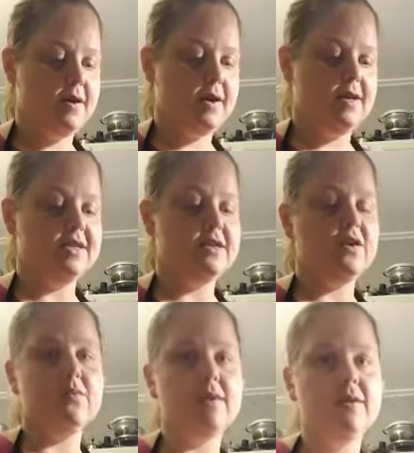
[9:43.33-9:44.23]
And this is
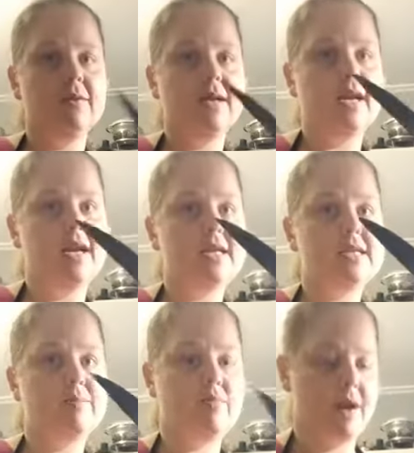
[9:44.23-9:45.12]
our really, really
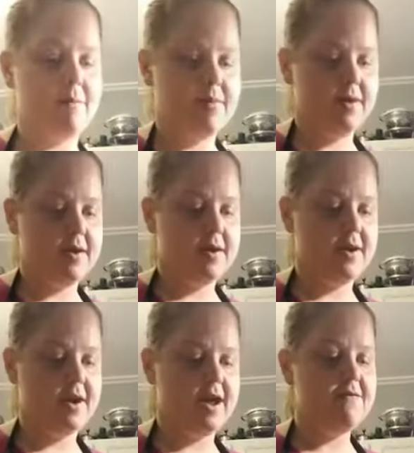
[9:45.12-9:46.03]
nice prep
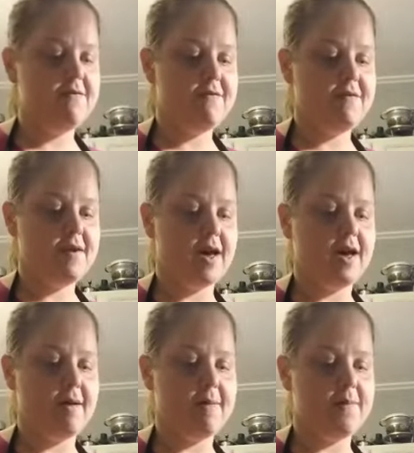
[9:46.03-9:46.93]
knife
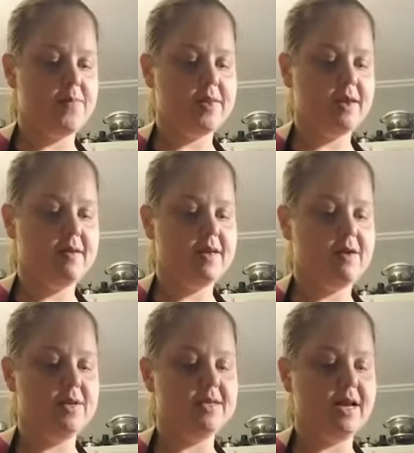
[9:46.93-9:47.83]

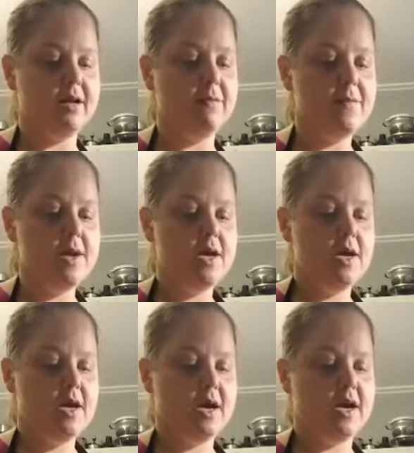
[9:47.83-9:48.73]
that we sell.
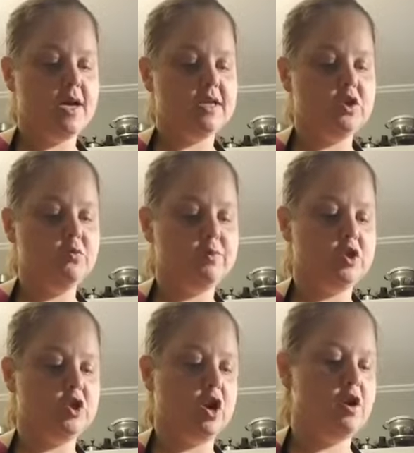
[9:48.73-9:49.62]
Super
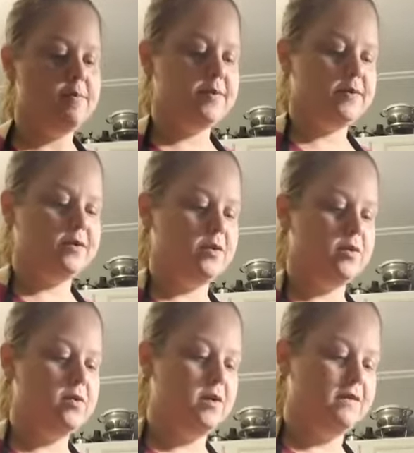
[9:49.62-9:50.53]
sharp,
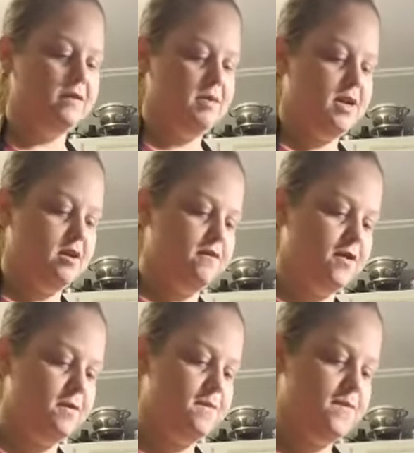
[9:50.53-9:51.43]
so you have to be
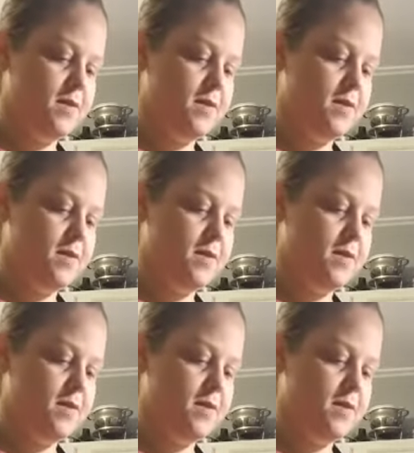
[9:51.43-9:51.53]
careful.